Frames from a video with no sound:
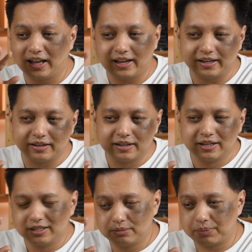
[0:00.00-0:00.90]
I
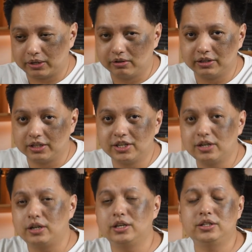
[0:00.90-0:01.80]
speculated
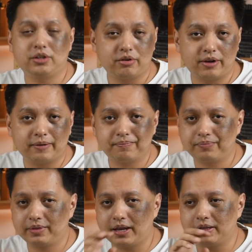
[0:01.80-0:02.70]
here is correct
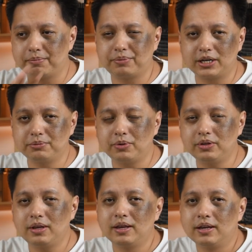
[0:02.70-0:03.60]
that the price
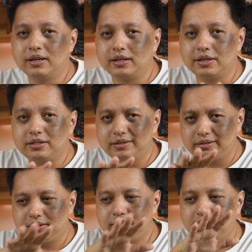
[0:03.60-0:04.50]
point is
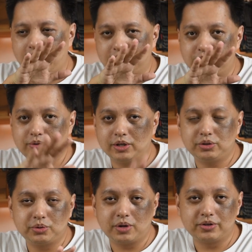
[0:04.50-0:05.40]
at US
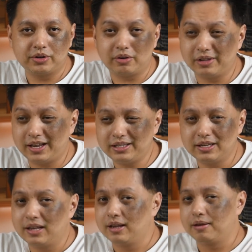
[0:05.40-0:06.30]
200 or less,
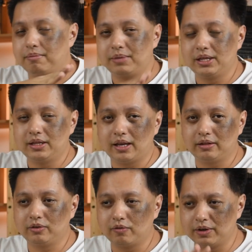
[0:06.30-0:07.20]
meaning that
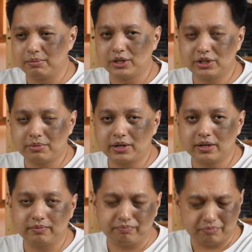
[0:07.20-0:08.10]
over in Malaysian
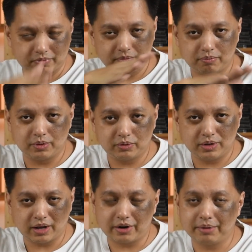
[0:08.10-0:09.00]
market
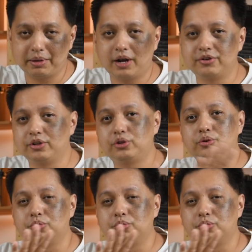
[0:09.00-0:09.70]
between RM 800 to